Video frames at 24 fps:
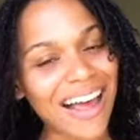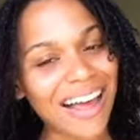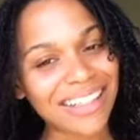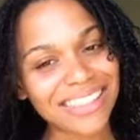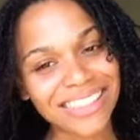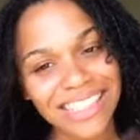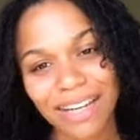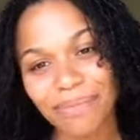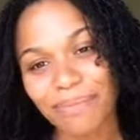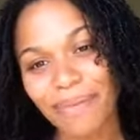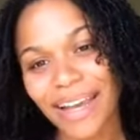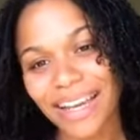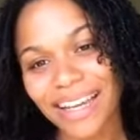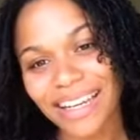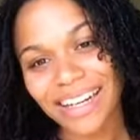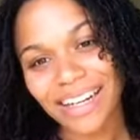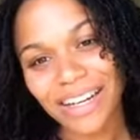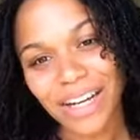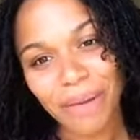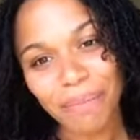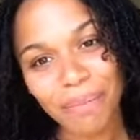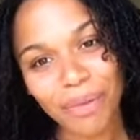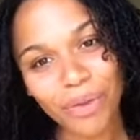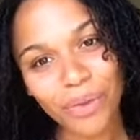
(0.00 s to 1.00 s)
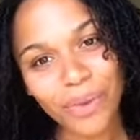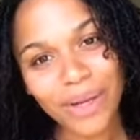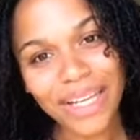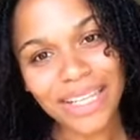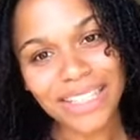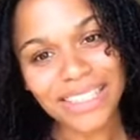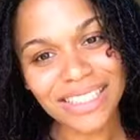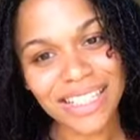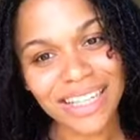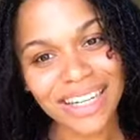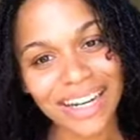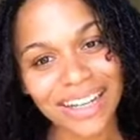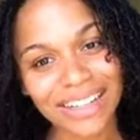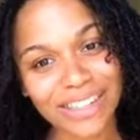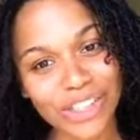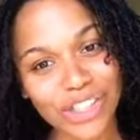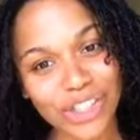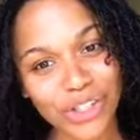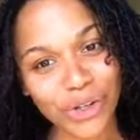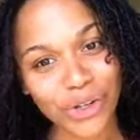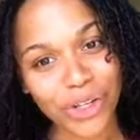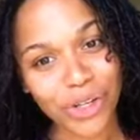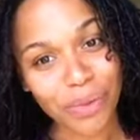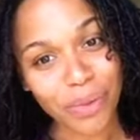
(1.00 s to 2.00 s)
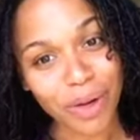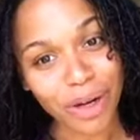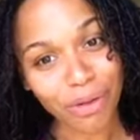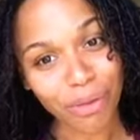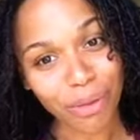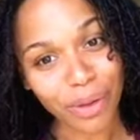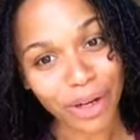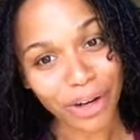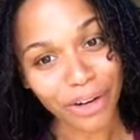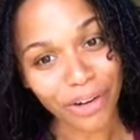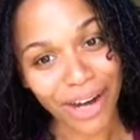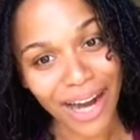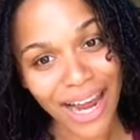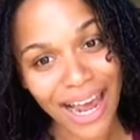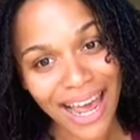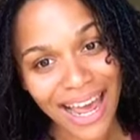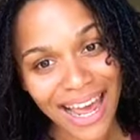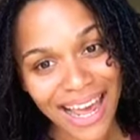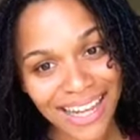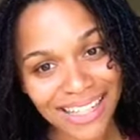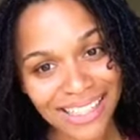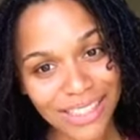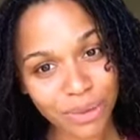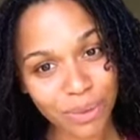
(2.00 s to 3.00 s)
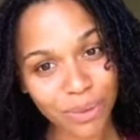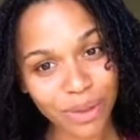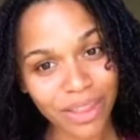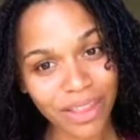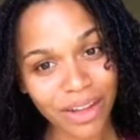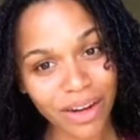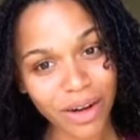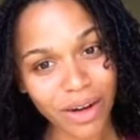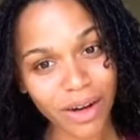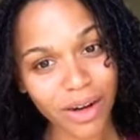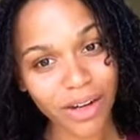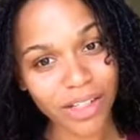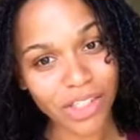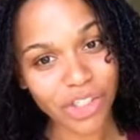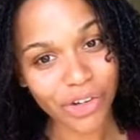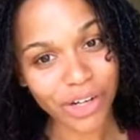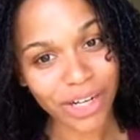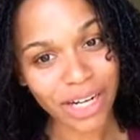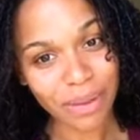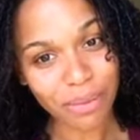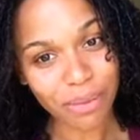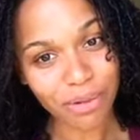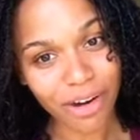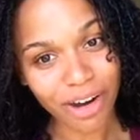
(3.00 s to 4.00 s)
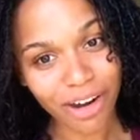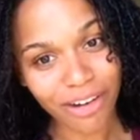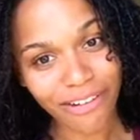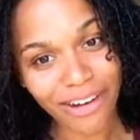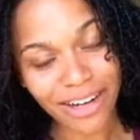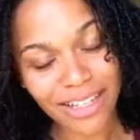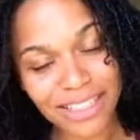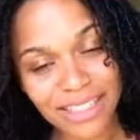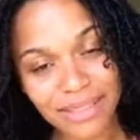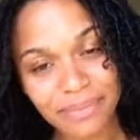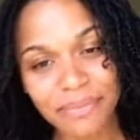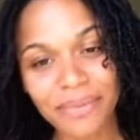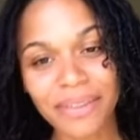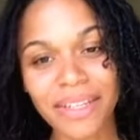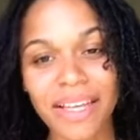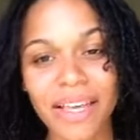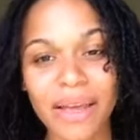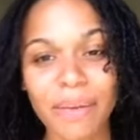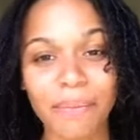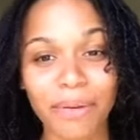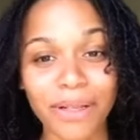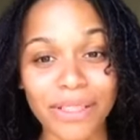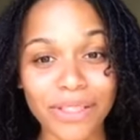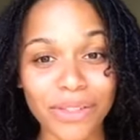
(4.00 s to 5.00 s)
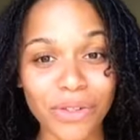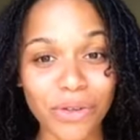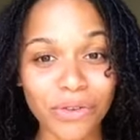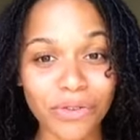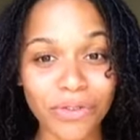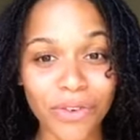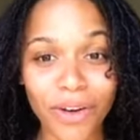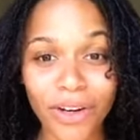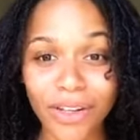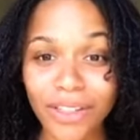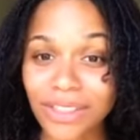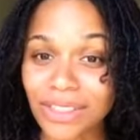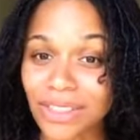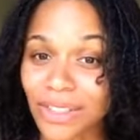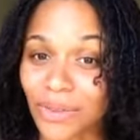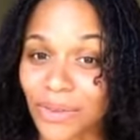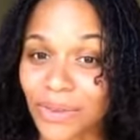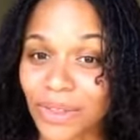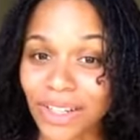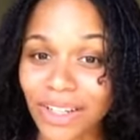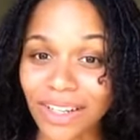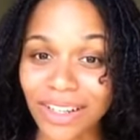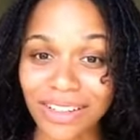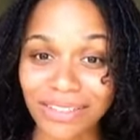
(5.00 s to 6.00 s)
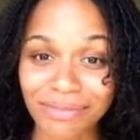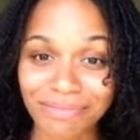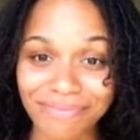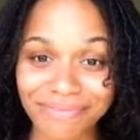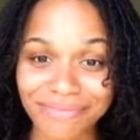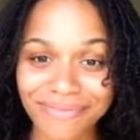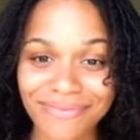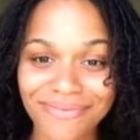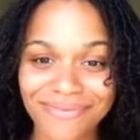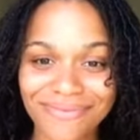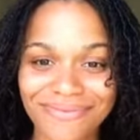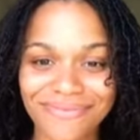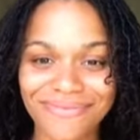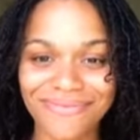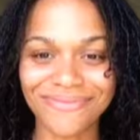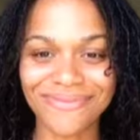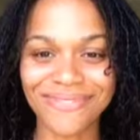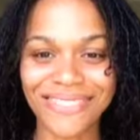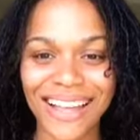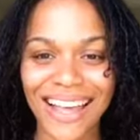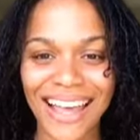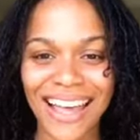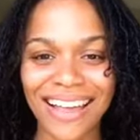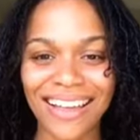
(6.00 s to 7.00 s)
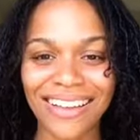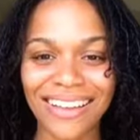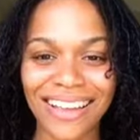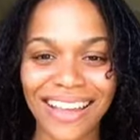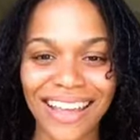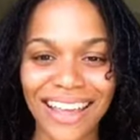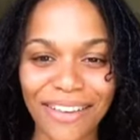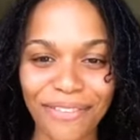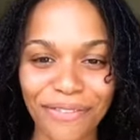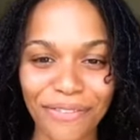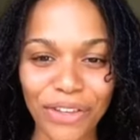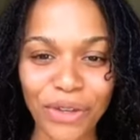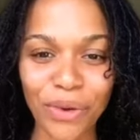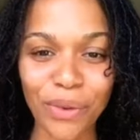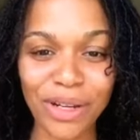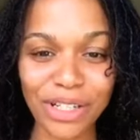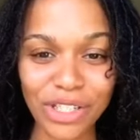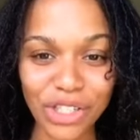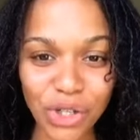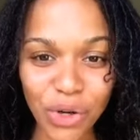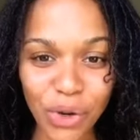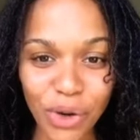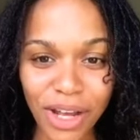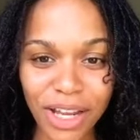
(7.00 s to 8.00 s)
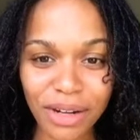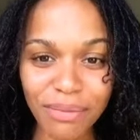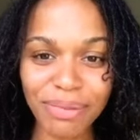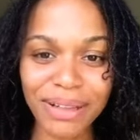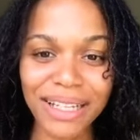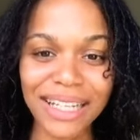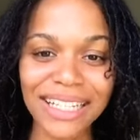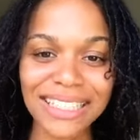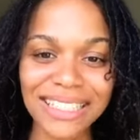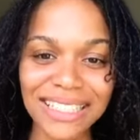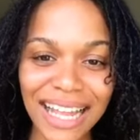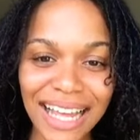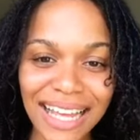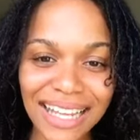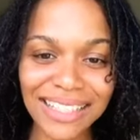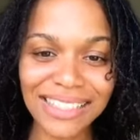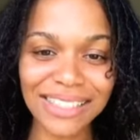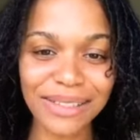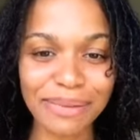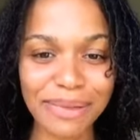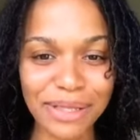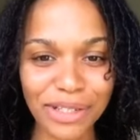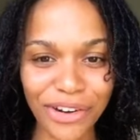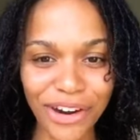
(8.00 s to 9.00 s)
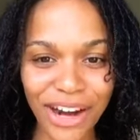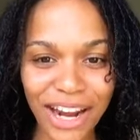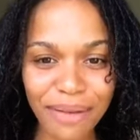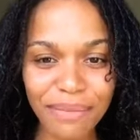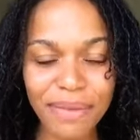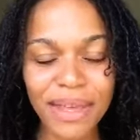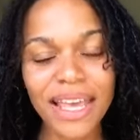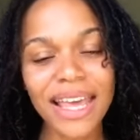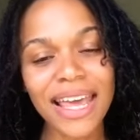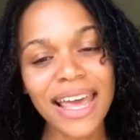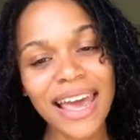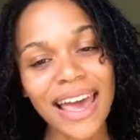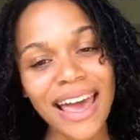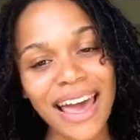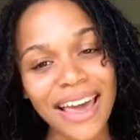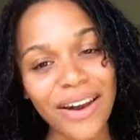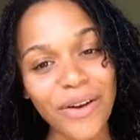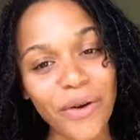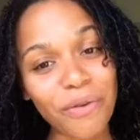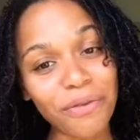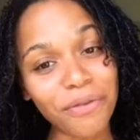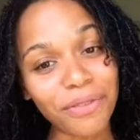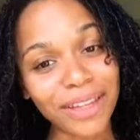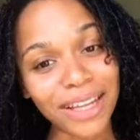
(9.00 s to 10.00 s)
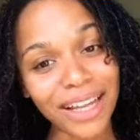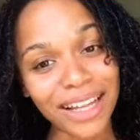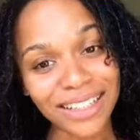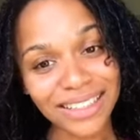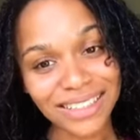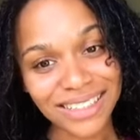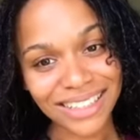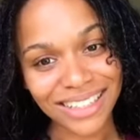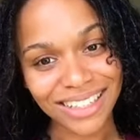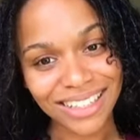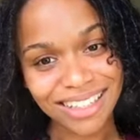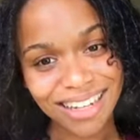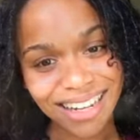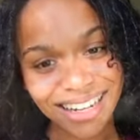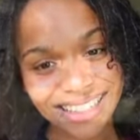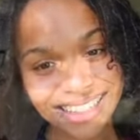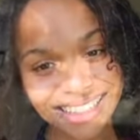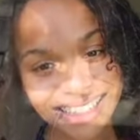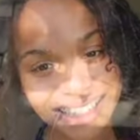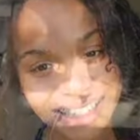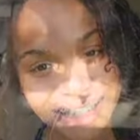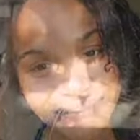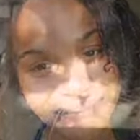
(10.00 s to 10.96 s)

Check back in a couple weeks and I'll show you where we are at with our training progress. But so far, so good. If you enjoyed, please like, subscribe, and hopefully I'll see you next time.